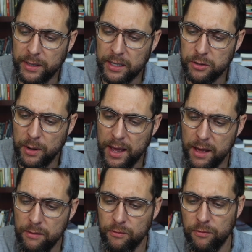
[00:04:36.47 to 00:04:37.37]
because you
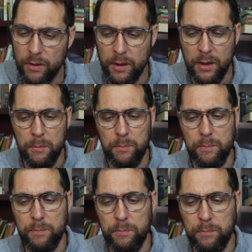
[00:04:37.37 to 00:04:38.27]
have
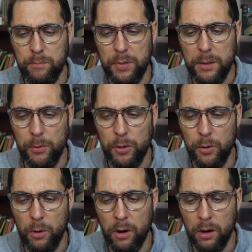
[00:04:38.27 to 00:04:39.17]
people
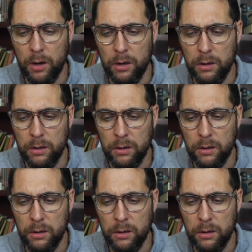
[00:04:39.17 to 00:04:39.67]
who are